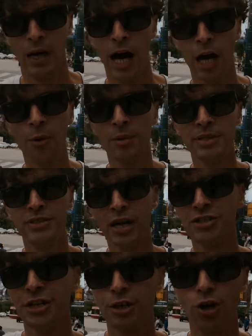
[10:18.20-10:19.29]
I don't want to be
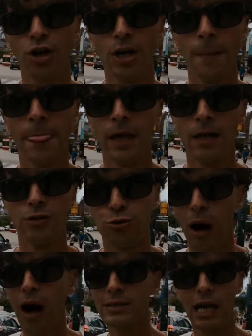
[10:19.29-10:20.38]
touching your
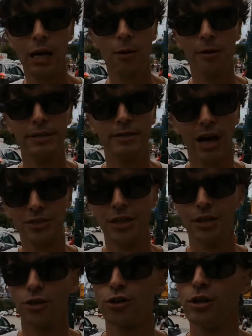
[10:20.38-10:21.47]
drawers. I don't want to be
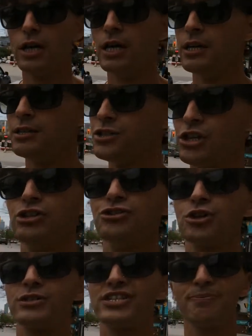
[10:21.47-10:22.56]
touching your
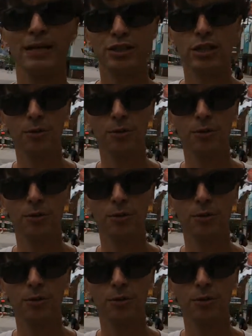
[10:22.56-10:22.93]
t-shirts, especially